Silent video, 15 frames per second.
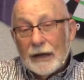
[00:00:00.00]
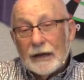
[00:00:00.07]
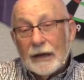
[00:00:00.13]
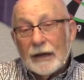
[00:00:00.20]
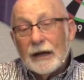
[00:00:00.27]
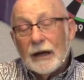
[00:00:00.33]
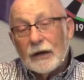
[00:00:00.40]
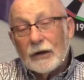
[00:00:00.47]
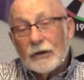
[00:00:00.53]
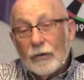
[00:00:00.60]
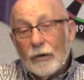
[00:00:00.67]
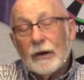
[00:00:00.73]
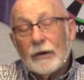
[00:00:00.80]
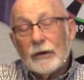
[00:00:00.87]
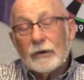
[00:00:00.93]
and they kind of
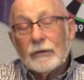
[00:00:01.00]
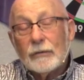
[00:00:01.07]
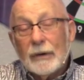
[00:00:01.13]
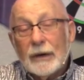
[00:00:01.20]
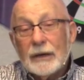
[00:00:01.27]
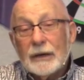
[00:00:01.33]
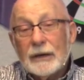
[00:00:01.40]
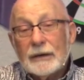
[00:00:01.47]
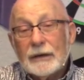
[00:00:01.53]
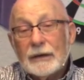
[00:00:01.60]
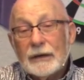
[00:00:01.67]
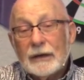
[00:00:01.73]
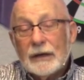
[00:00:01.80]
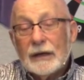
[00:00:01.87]
crowded around,